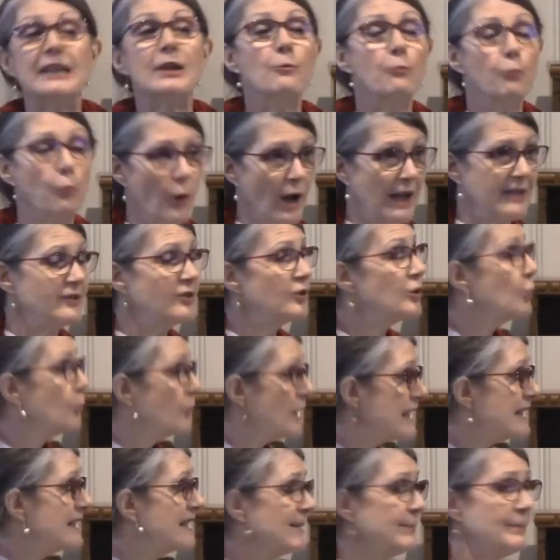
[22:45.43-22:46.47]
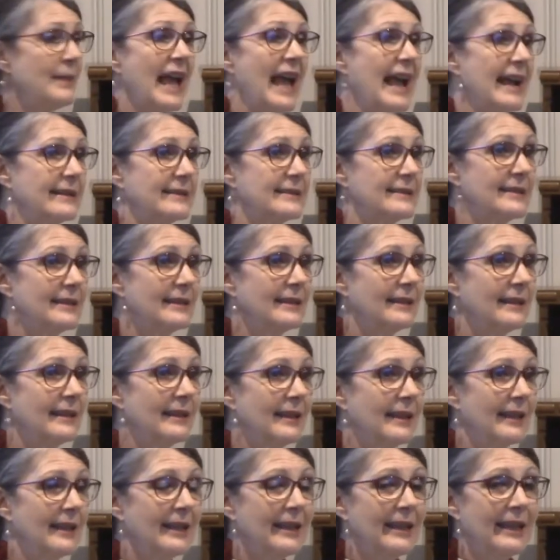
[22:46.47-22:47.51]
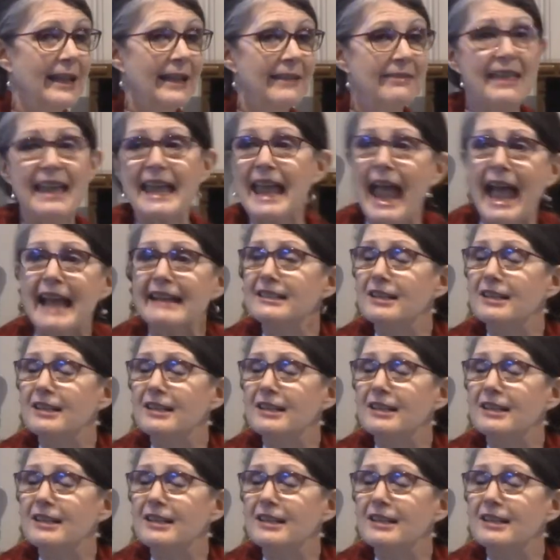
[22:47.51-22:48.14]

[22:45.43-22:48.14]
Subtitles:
what to expect. They had